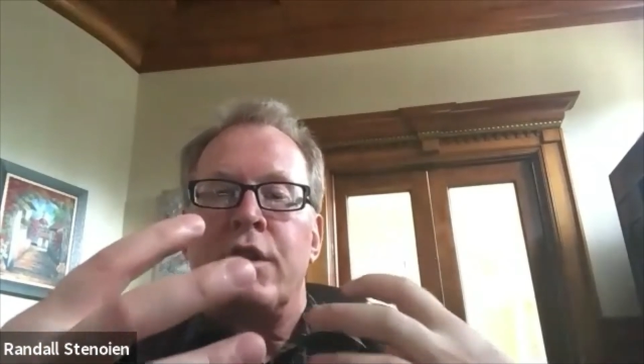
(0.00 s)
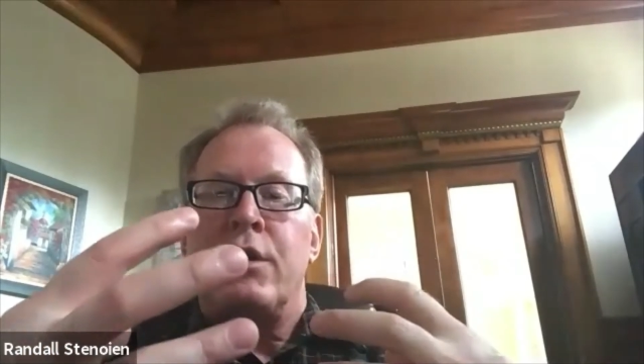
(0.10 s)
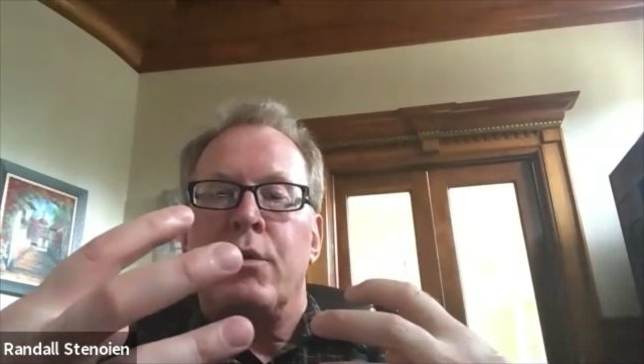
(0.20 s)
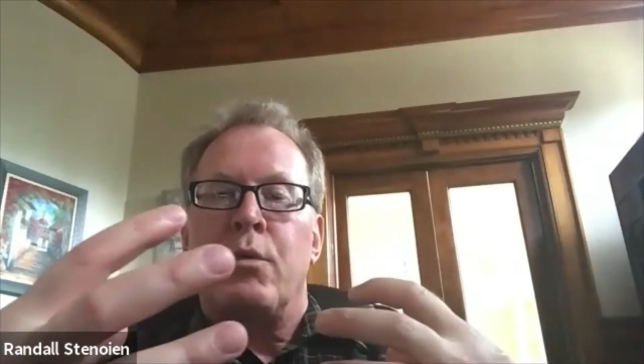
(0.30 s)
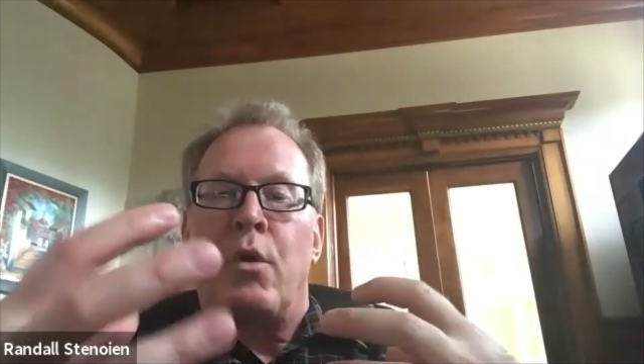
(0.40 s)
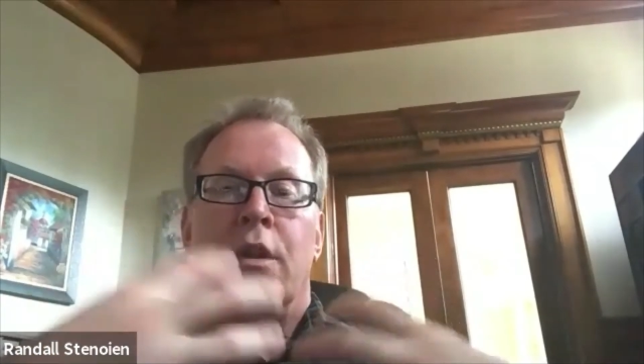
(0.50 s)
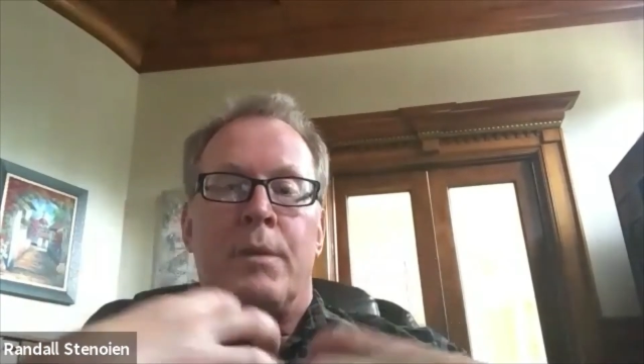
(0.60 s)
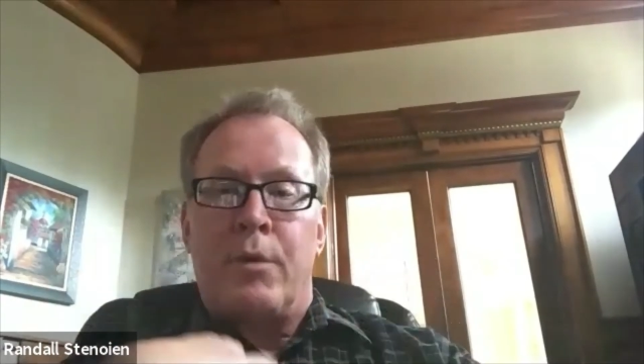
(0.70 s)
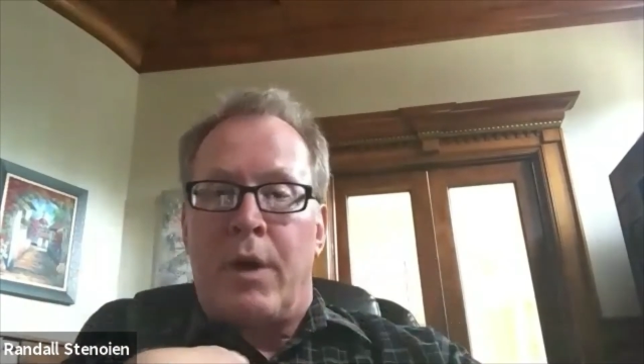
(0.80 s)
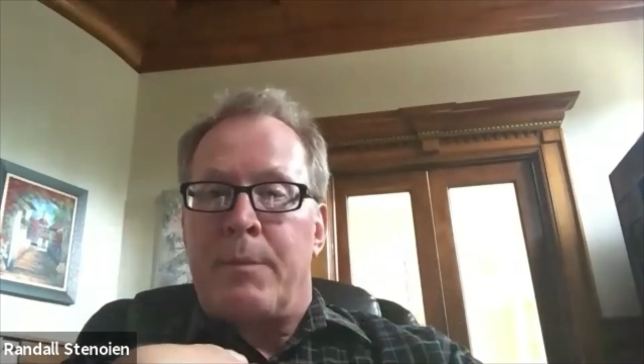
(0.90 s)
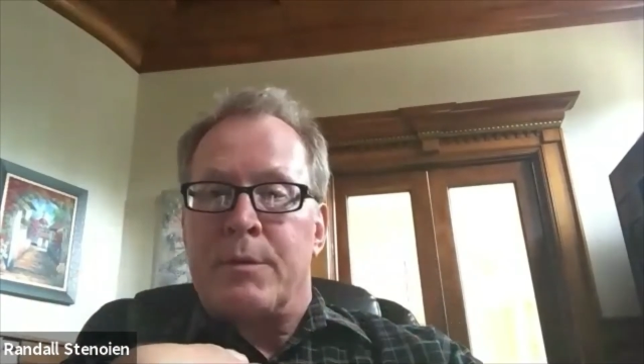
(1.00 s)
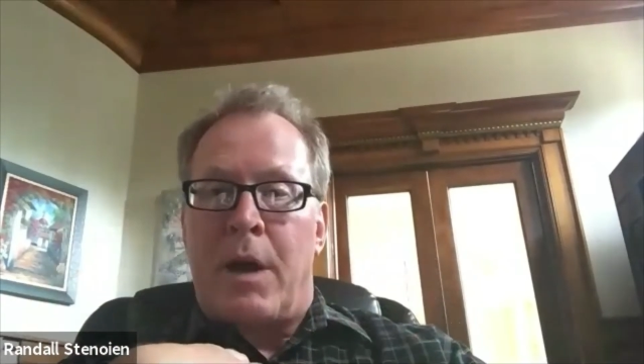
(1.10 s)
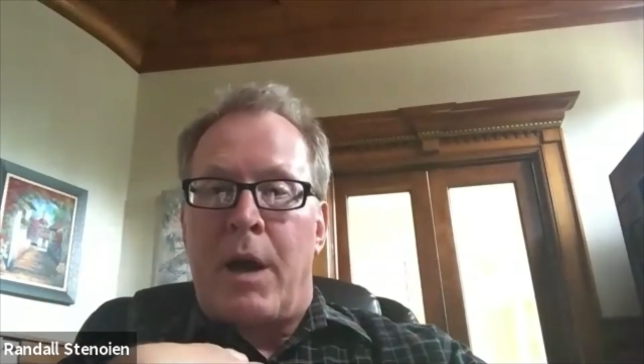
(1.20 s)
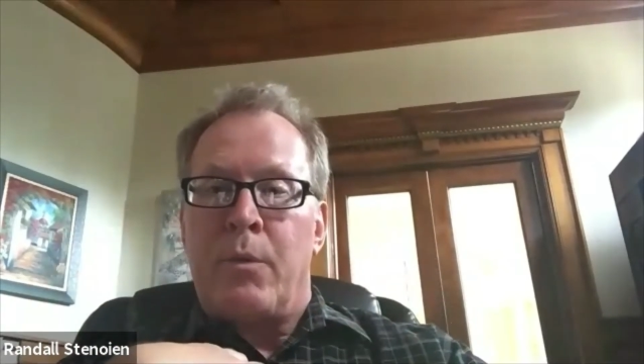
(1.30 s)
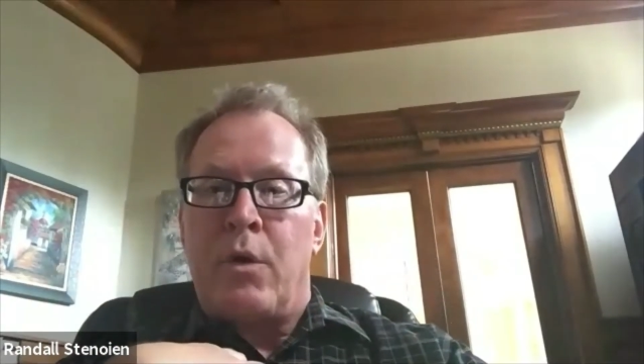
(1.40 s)
your role and perhaps
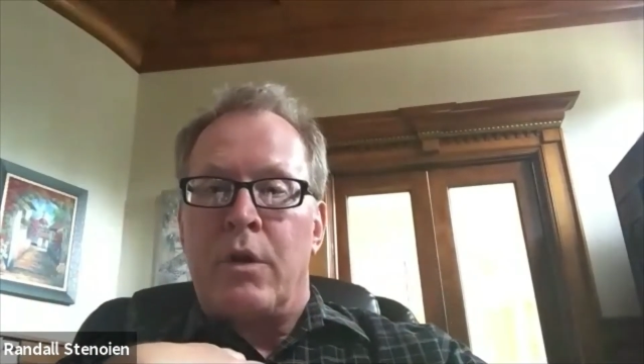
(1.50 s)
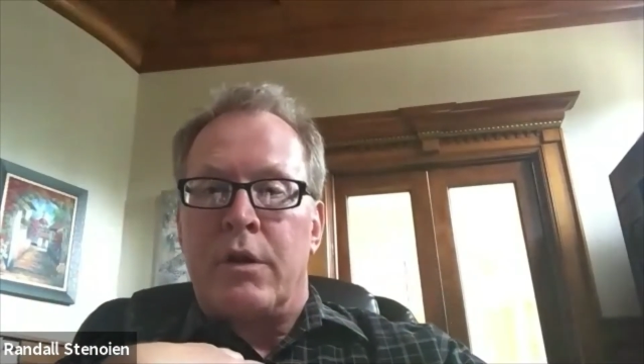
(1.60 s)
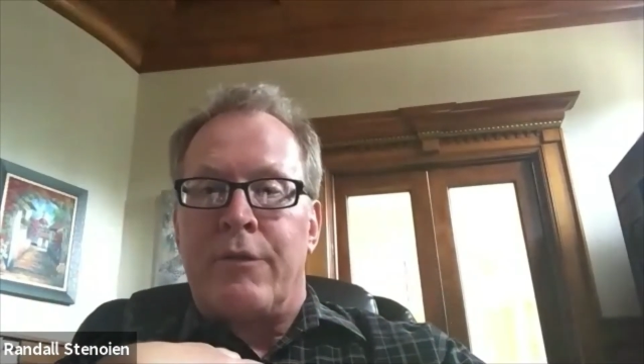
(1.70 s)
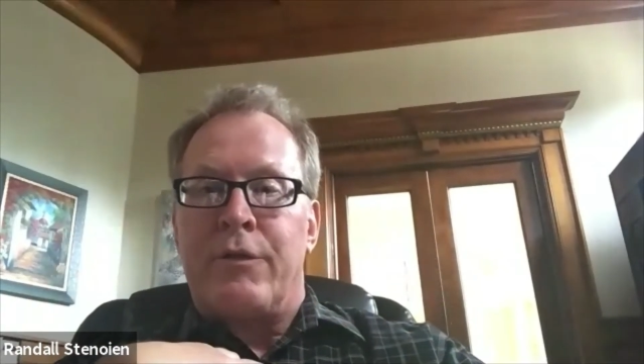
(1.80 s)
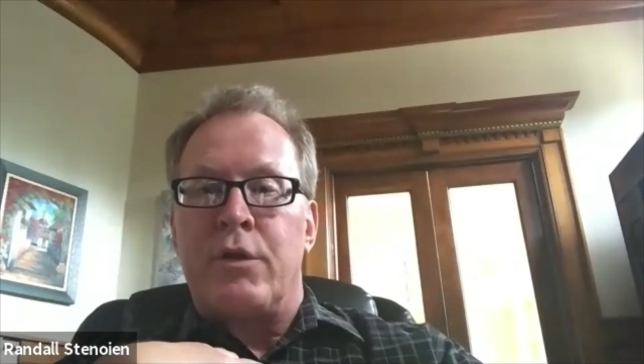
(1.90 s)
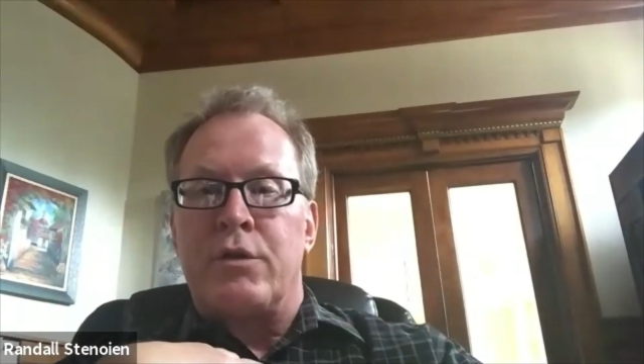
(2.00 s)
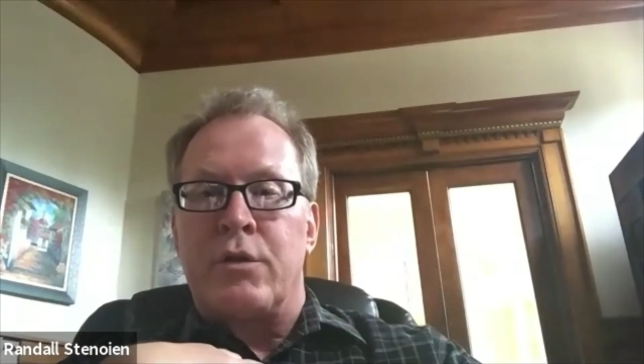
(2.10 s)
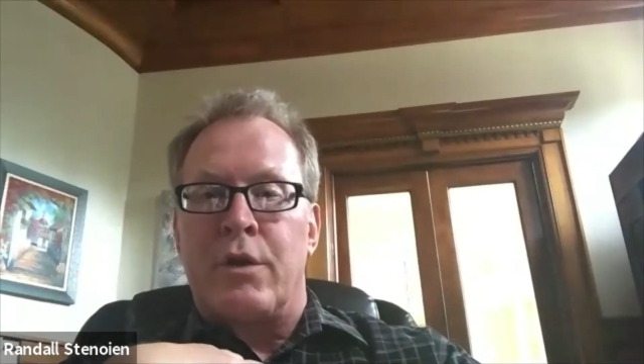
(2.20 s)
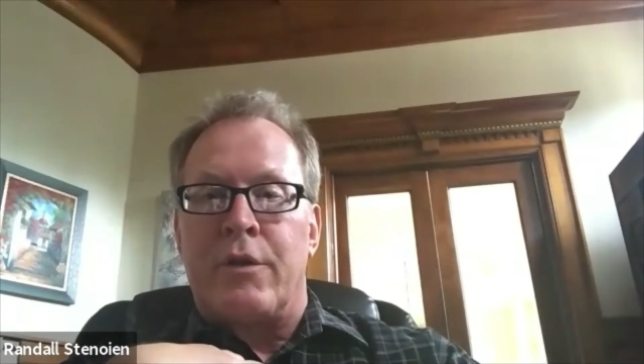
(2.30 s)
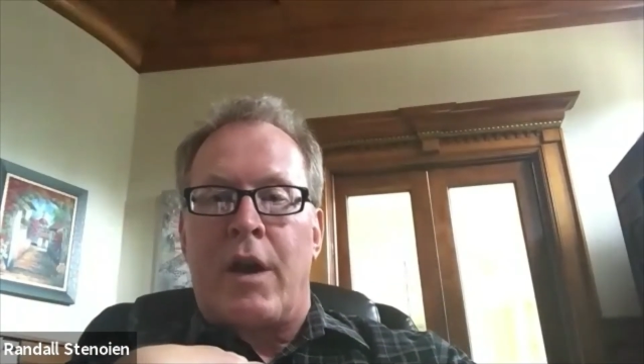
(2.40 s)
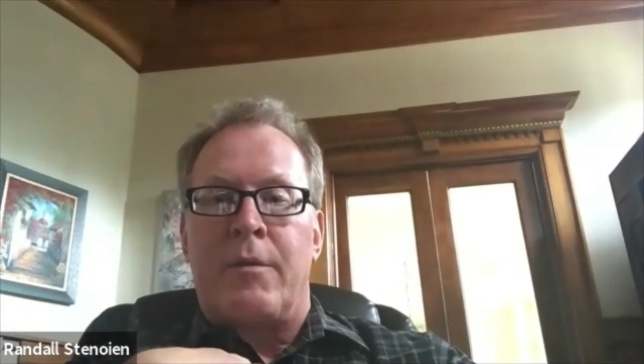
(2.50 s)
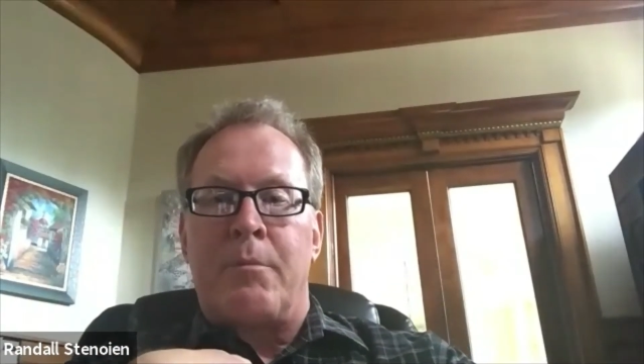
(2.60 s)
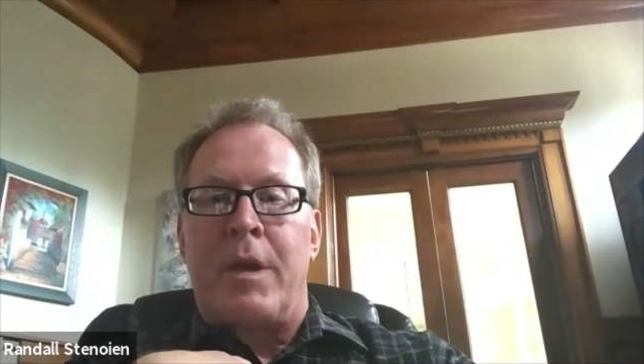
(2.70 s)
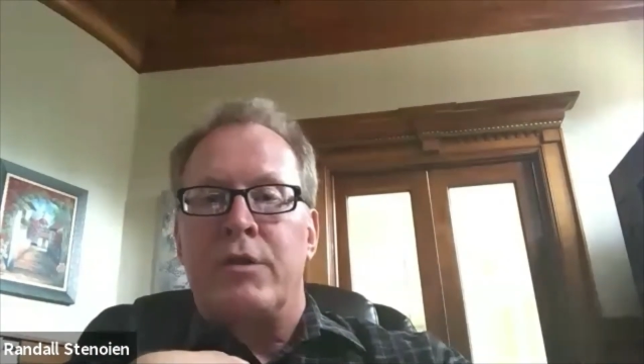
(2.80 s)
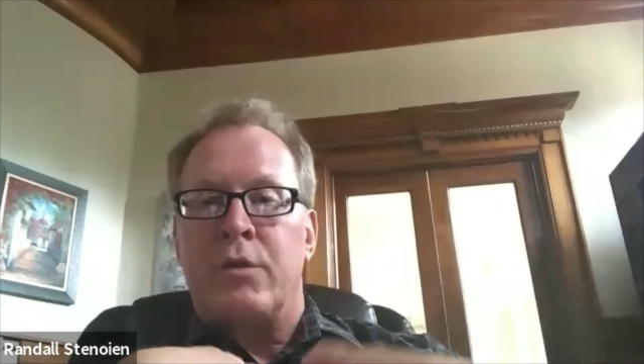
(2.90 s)
my role in the future of kind
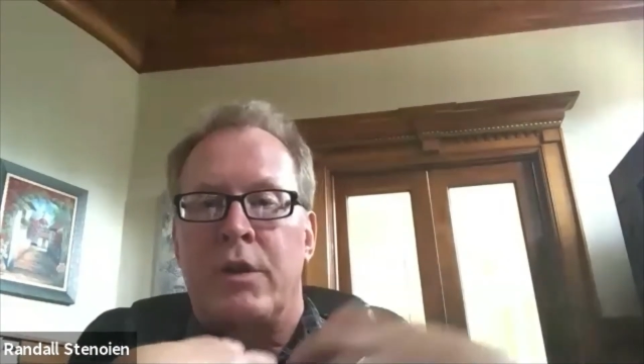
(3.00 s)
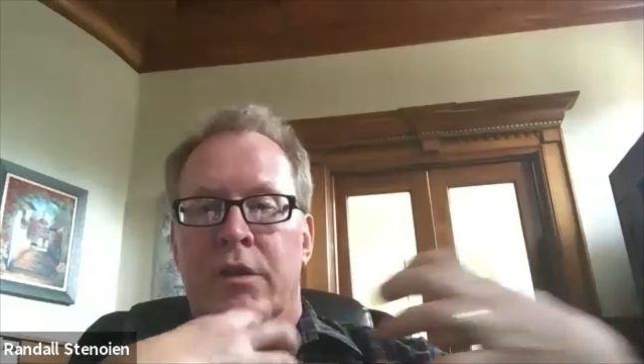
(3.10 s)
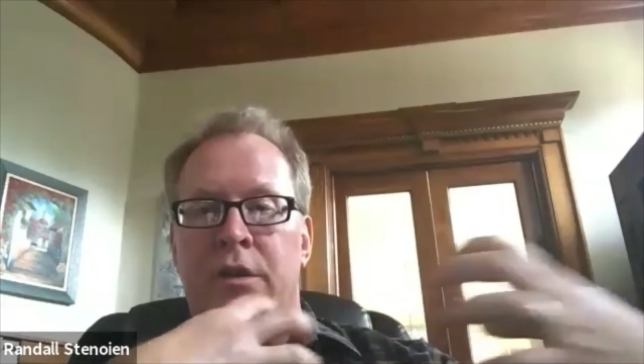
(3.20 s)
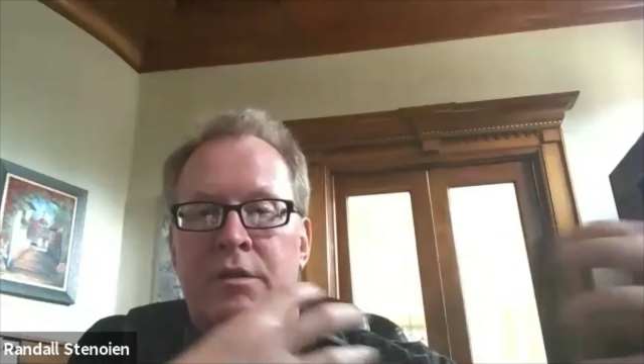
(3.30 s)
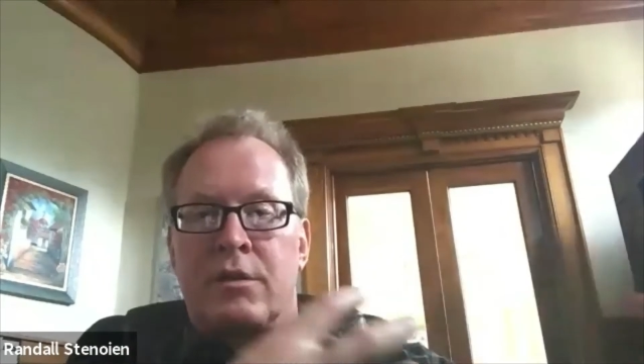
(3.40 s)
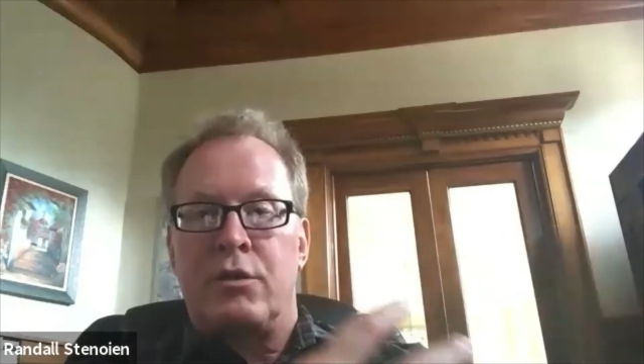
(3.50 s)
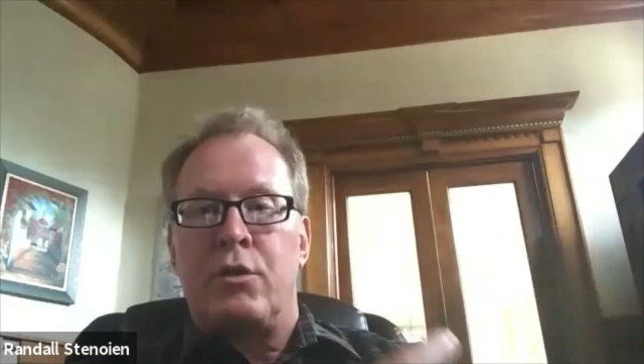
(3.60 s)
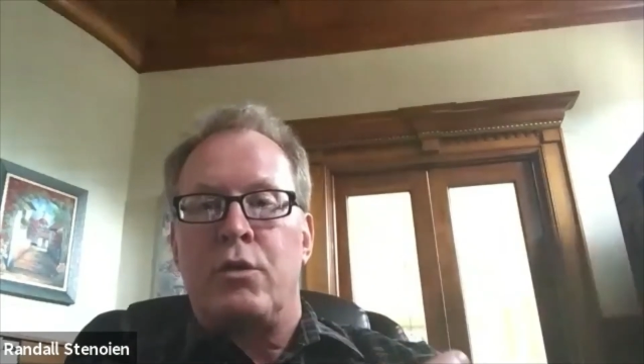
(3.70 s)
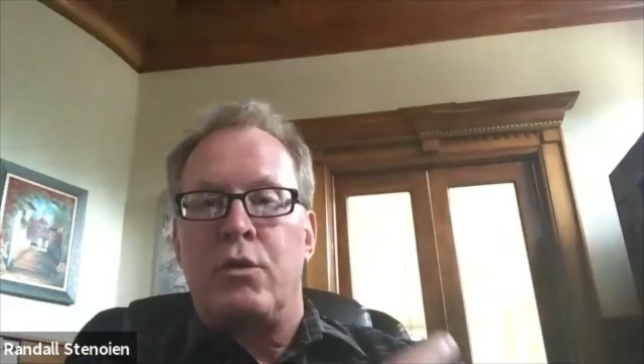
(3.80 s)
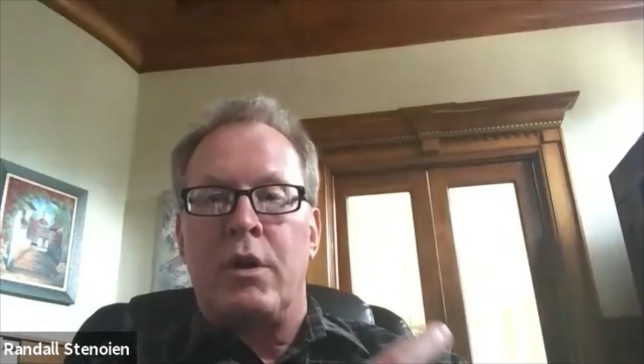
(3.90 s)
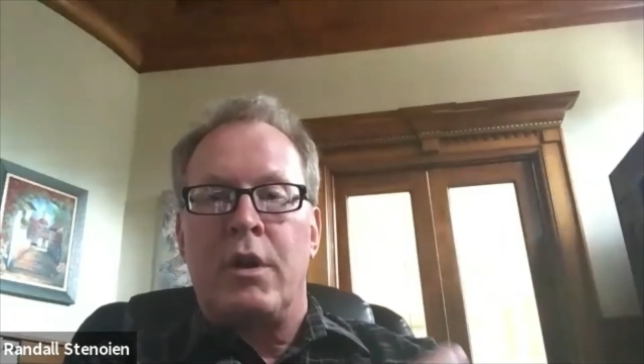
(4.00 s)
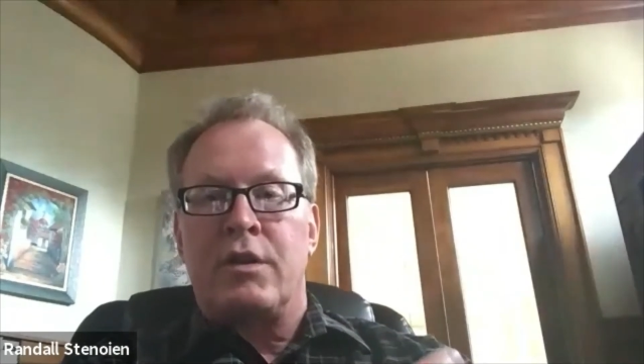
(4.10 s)
of mentoring this new